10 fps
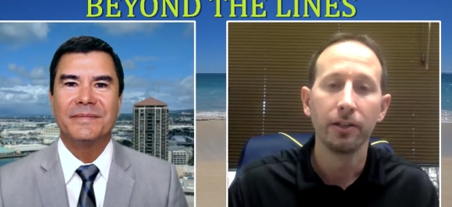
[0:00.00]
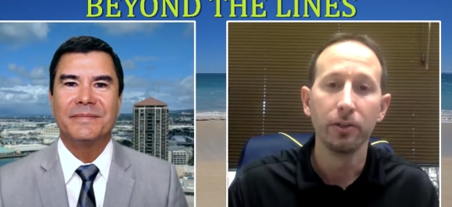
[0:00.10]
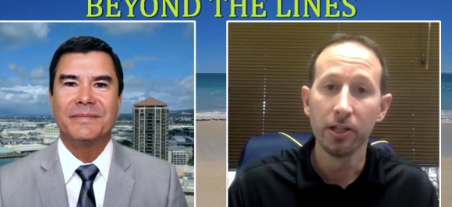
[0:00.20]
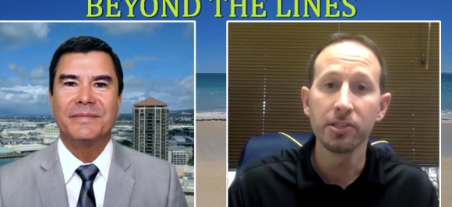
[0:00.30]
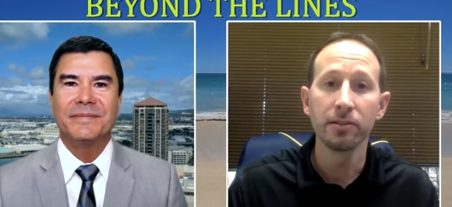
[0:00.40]

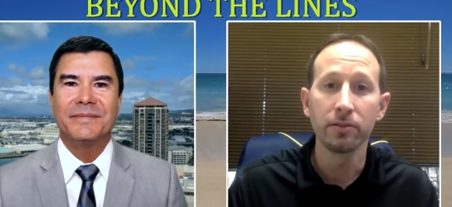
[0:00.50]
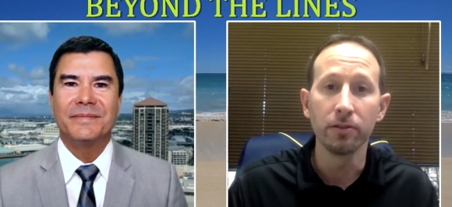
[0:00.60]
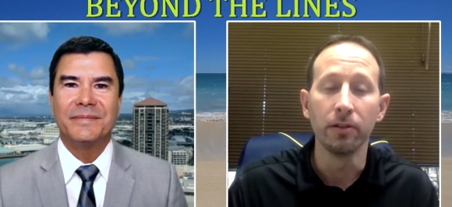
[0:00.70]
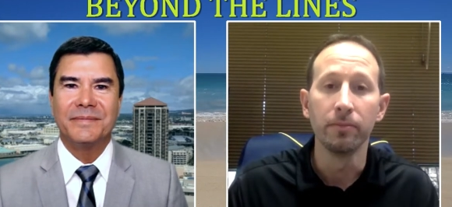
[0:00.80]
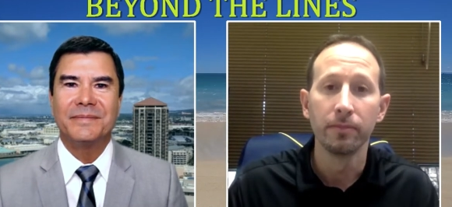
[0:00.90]
Speaker 1: you listen to
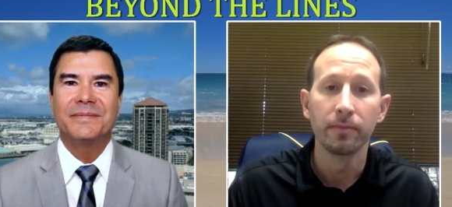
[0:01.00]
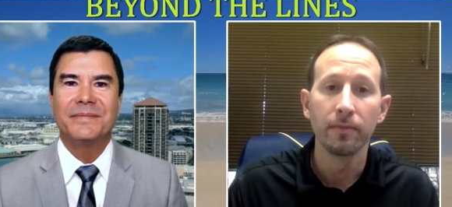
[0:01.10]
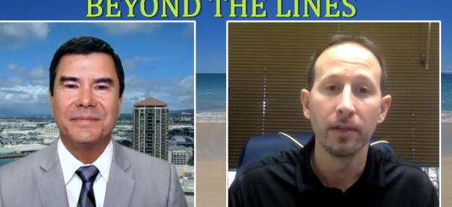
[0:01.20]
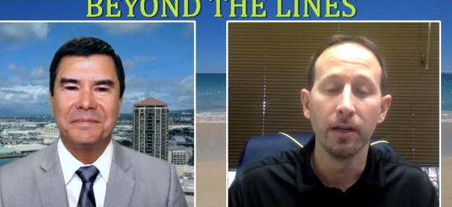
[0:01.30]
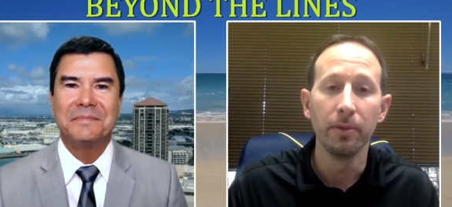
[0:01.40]
them.
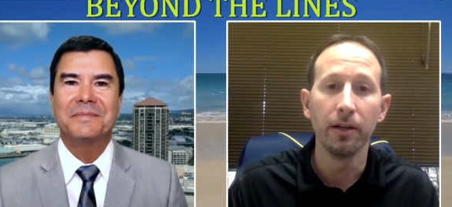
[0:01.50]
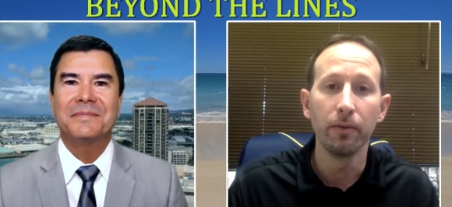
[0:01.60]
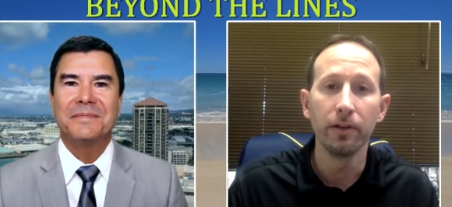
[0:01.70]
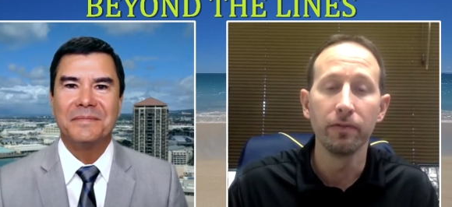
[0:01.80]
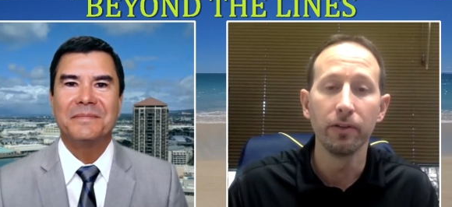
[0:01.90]
I mean,
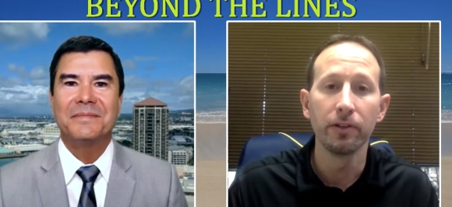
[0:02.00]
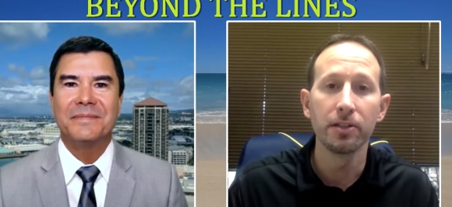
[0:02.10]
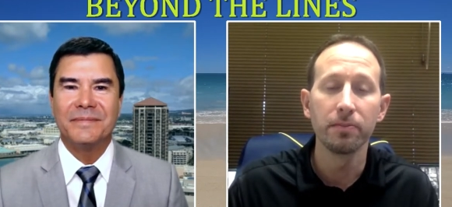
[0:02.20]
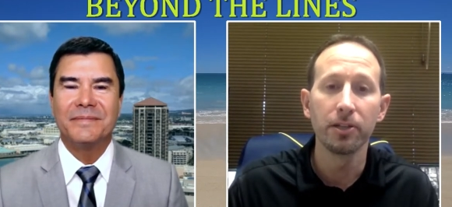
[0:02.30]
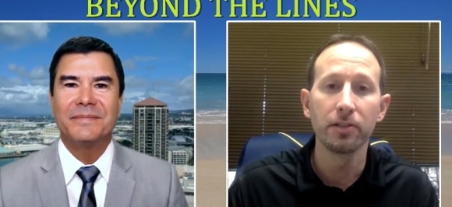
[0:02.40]
we've learned
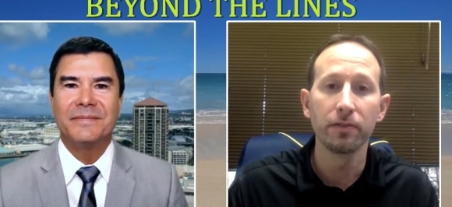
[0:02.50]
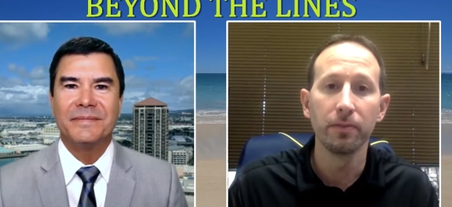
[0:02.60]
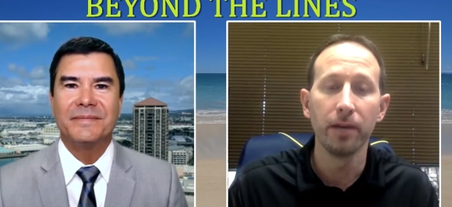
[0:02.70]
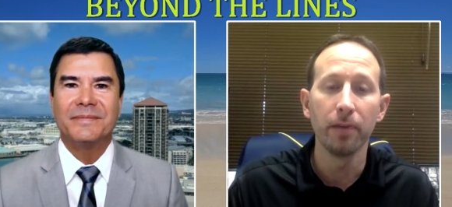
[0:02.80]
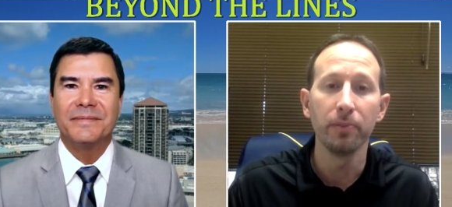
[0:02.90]
as much
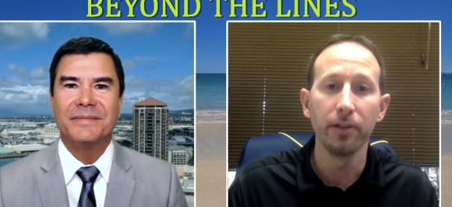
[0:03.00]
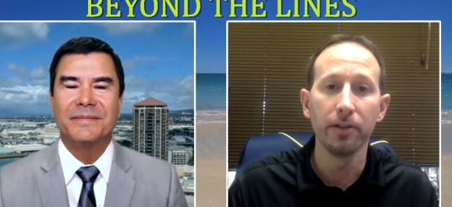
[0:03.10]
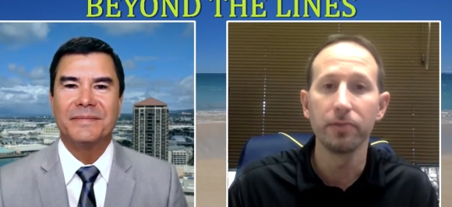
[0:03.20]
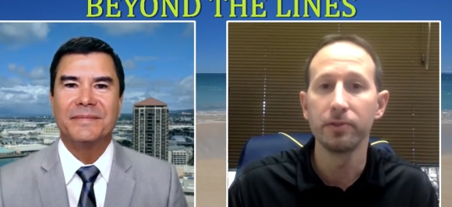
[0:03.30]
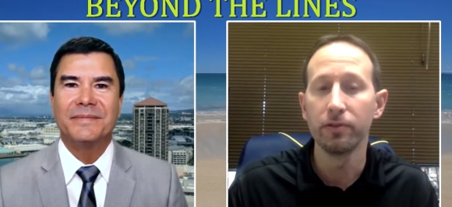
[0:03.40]
from our
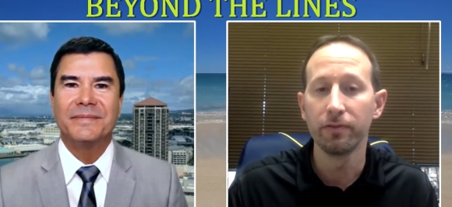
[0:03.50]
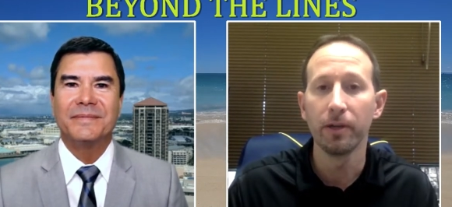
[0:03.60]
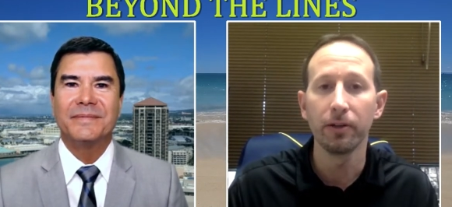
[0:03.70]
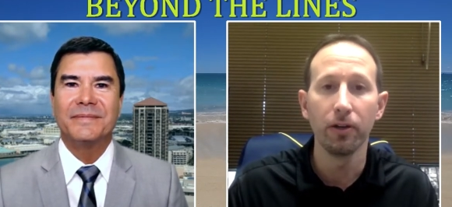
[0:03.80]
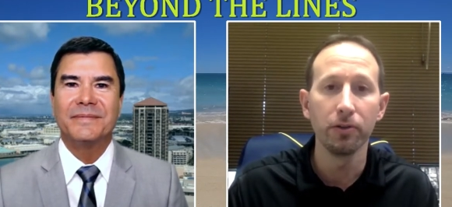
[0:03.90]
players as we do from
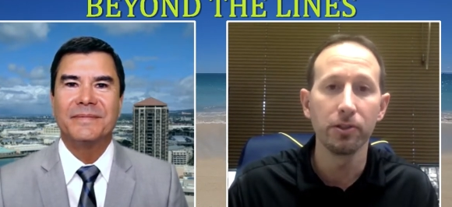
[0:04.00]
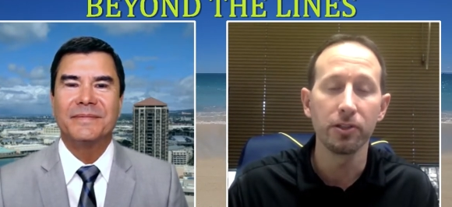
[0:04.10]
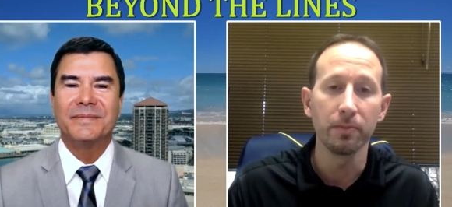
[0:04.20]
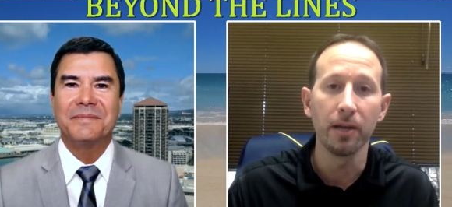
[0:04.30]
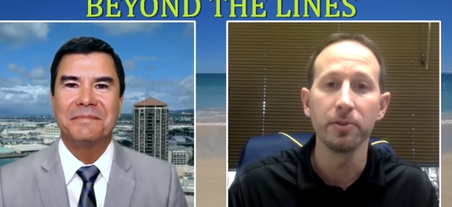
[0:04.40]
our coaches
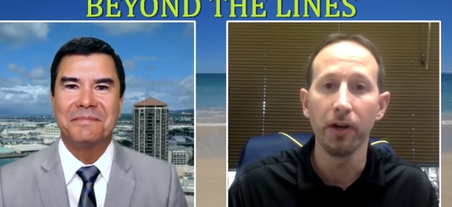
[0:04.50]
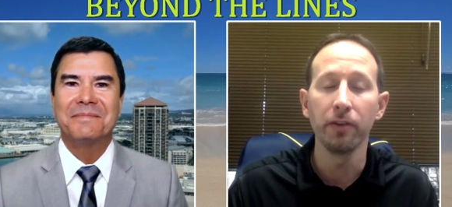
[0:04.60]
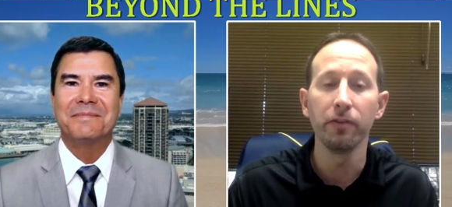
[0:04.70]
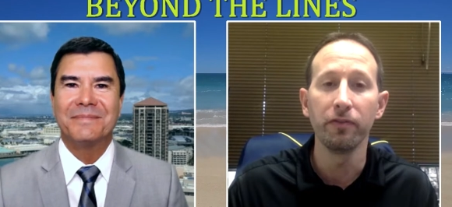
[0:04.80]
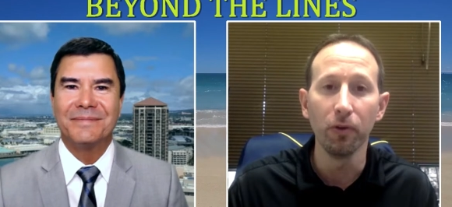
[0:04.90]
sometimes. They're
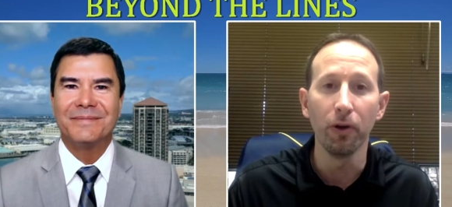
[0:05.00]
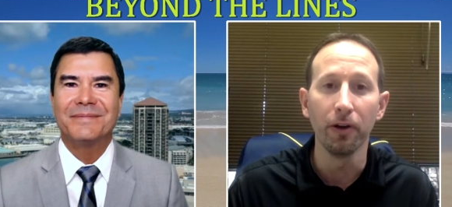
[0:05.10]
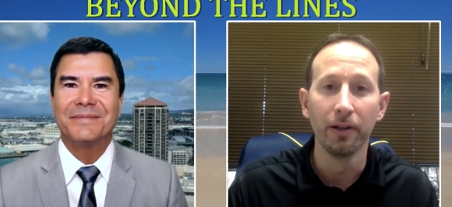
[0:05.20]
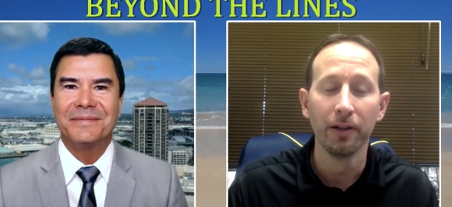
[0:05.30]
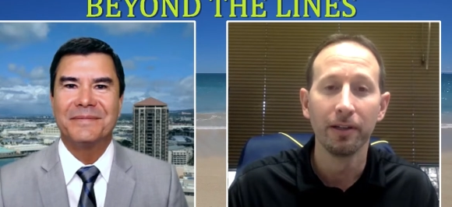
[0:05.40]
on the
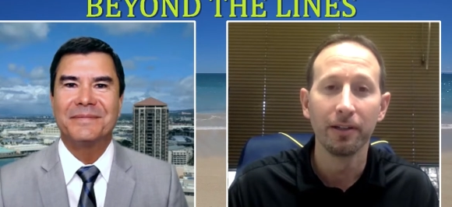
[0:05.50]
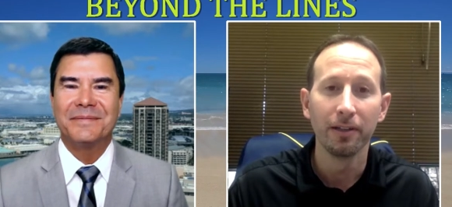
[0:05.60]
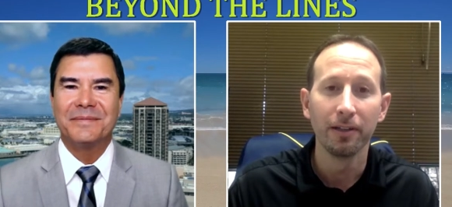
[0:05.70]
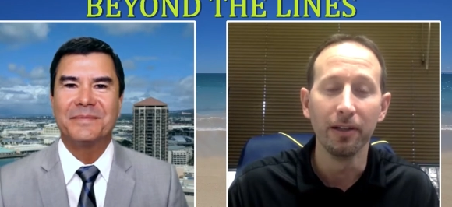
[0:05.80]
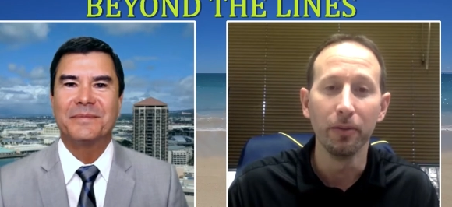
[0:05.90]
floor.
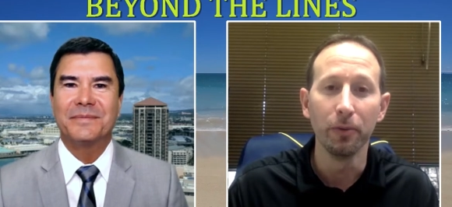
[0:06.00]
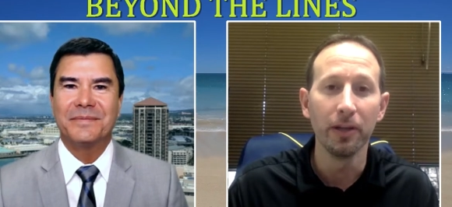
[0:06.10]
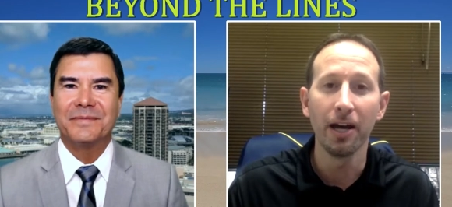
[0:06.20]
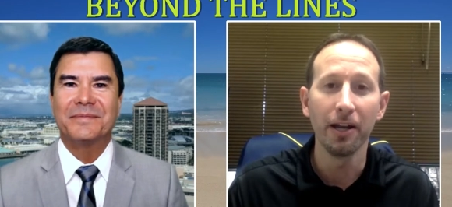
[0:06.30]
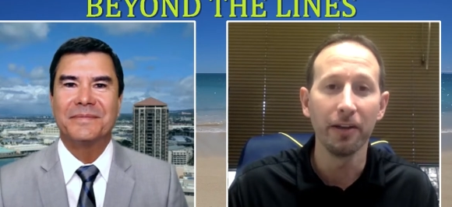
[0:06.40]
Uh, we're
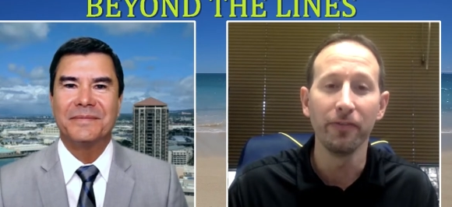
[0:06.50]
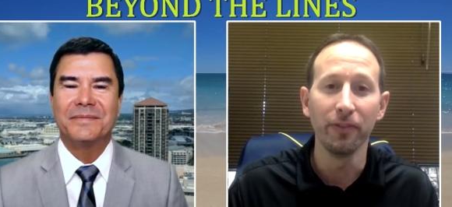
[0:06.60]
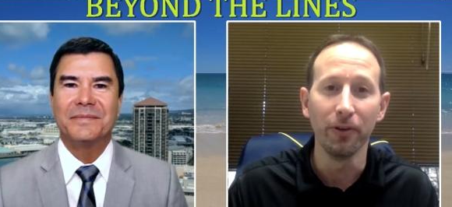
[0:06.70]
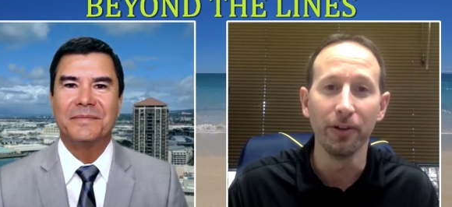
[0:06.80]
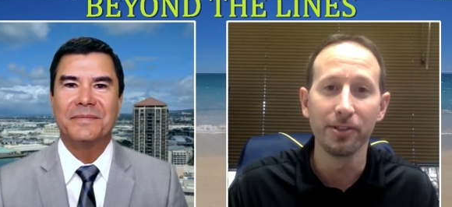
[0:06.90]
not on the
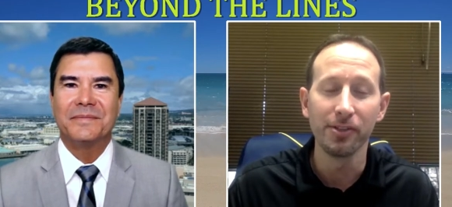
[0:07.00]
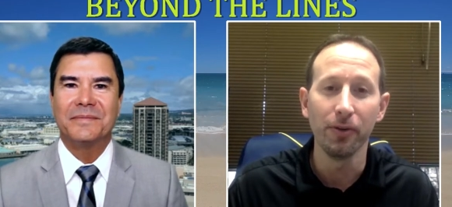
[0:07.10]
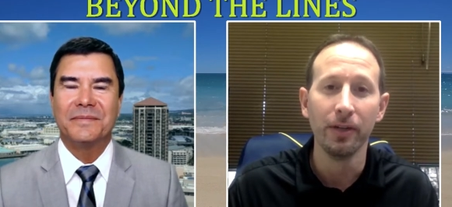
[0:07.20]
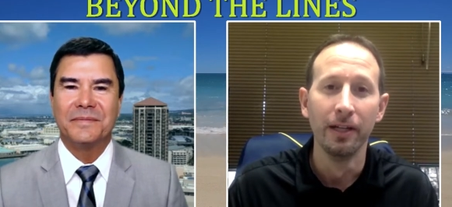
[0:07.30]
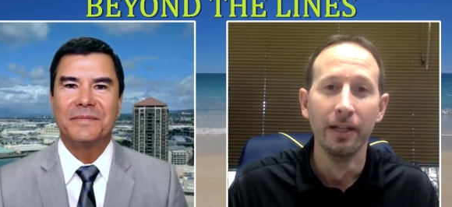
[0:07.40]
floor. So.